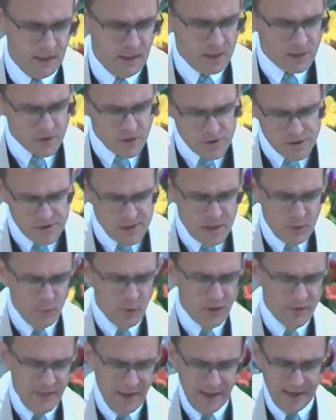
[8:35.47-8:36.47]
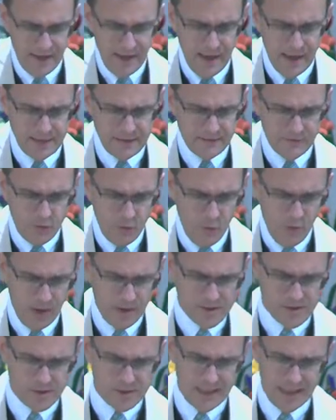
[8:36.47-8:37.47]
To see where that kind of
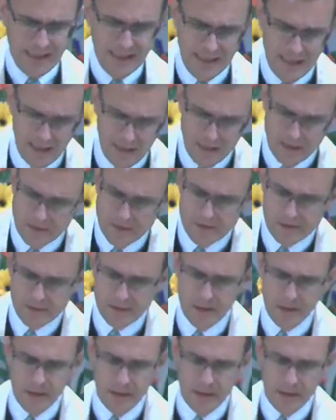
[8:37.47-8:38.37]
quest ends,